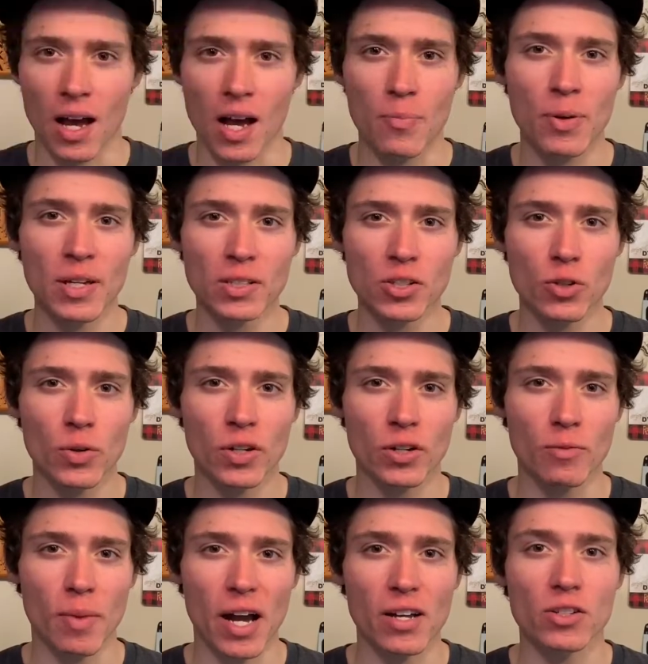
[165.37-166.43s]
I picked
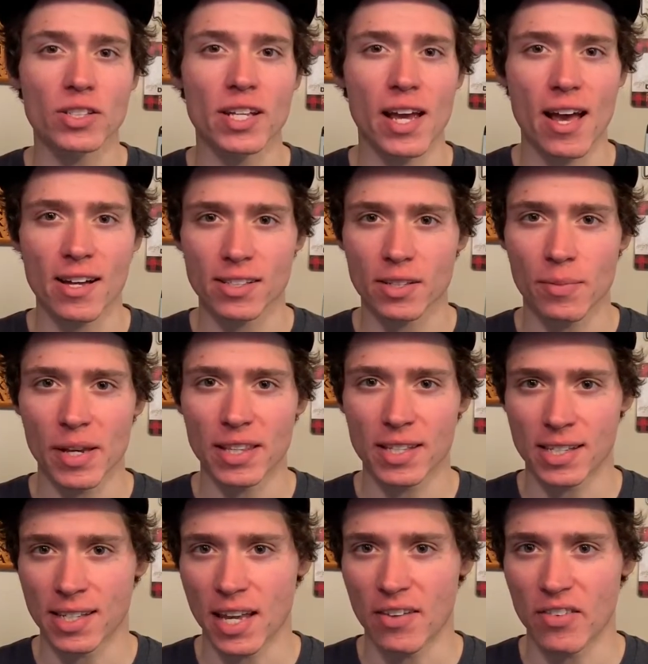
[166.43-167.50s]
200 miles to estimate the
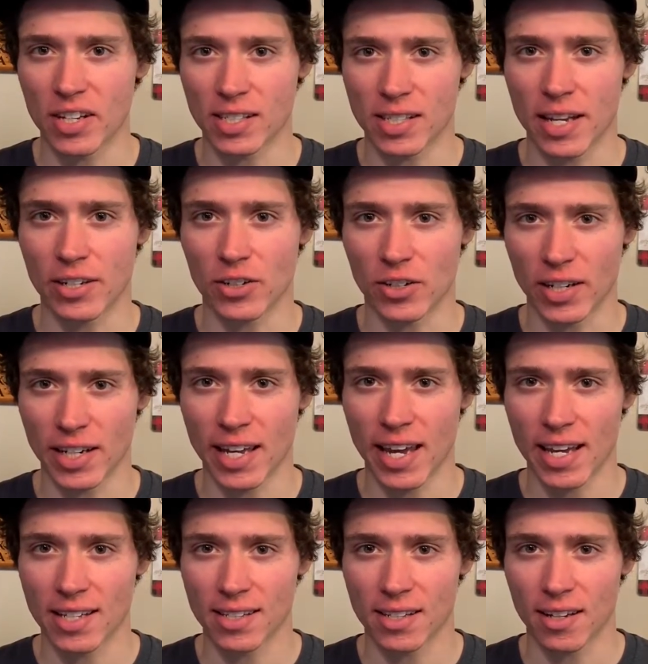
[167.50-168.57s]
savings at Dirty
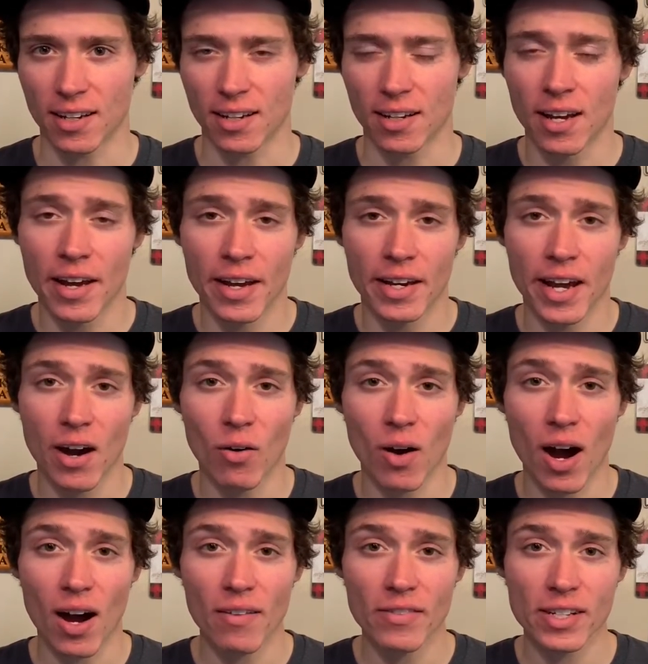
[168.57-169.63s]
Kanza. Now,
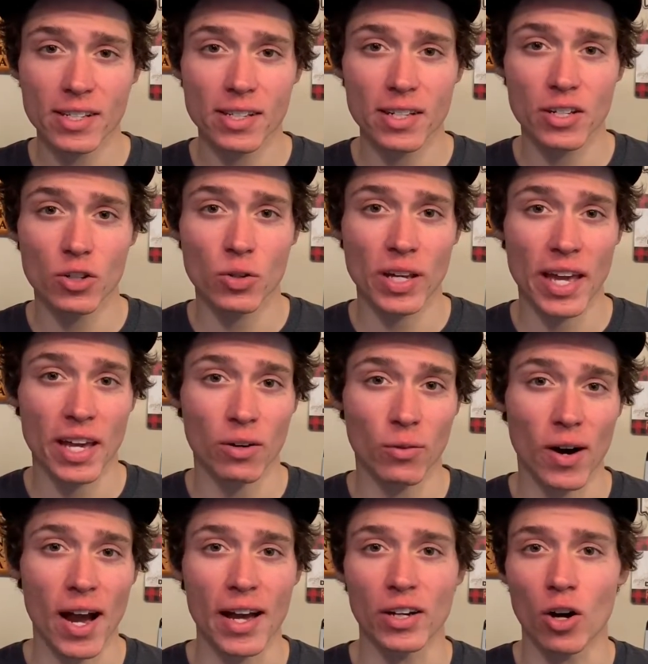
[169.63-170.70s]
obviously you can't
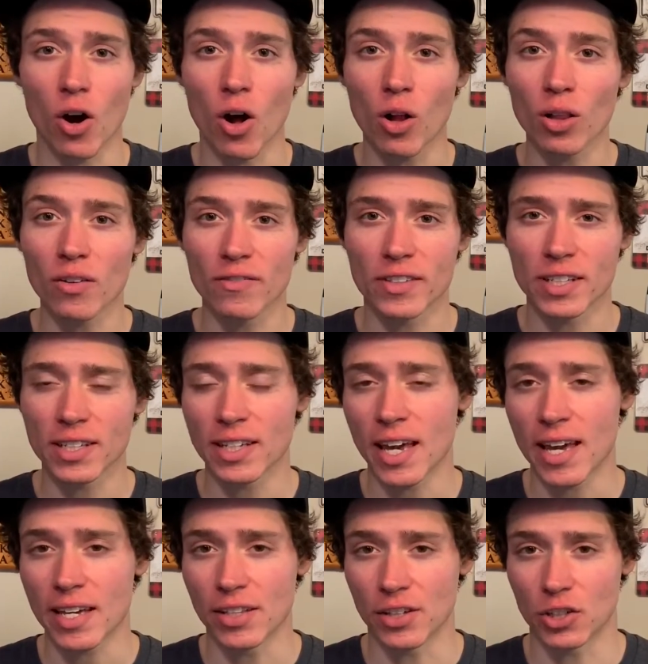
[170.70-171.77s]
ride all of
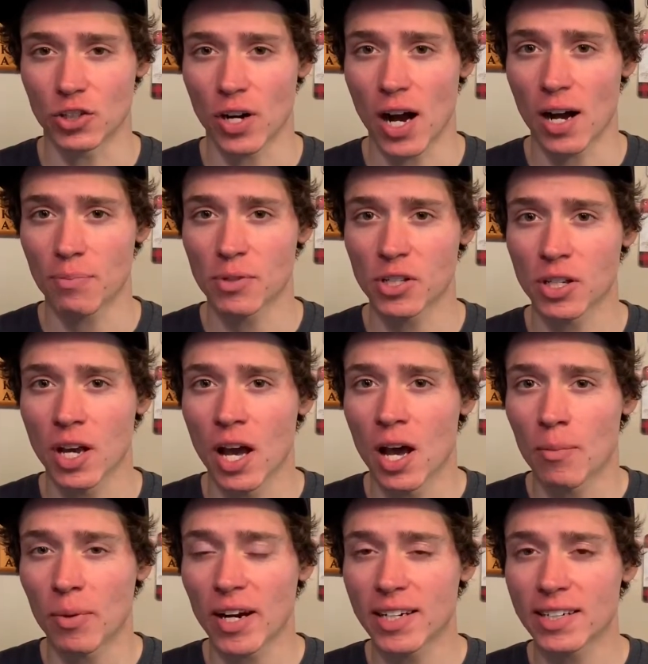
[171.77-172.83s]
DK in the drops,
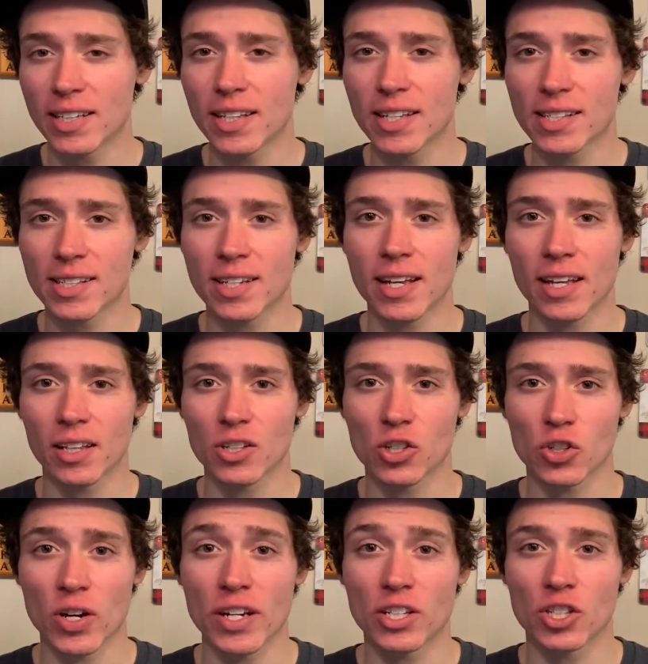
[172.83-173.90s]
but I did this to
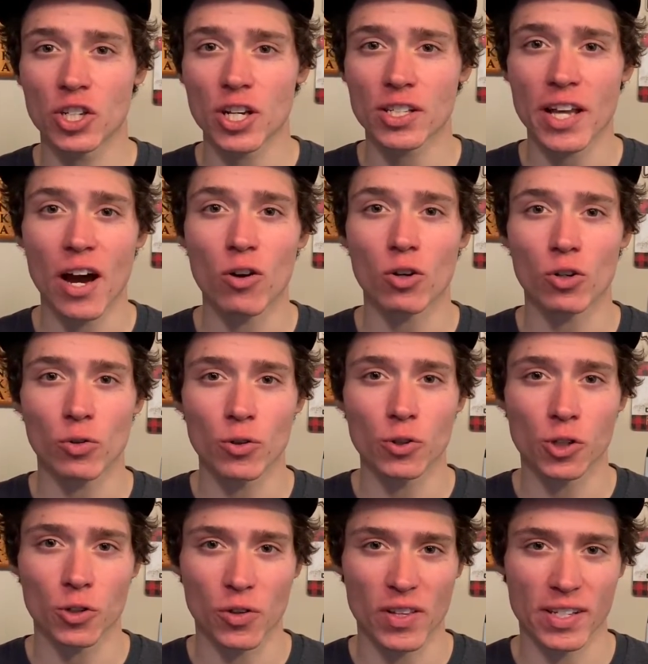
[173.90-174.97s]
illustrate just how
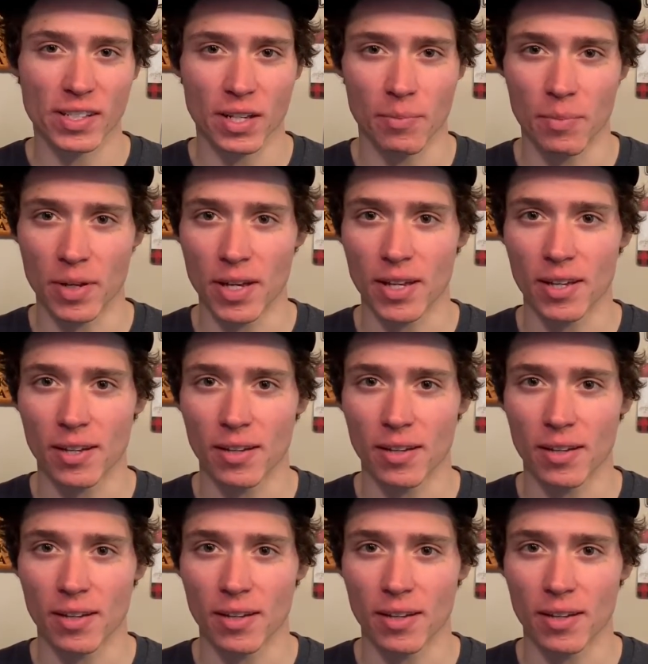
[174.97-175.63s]
crucial this can be.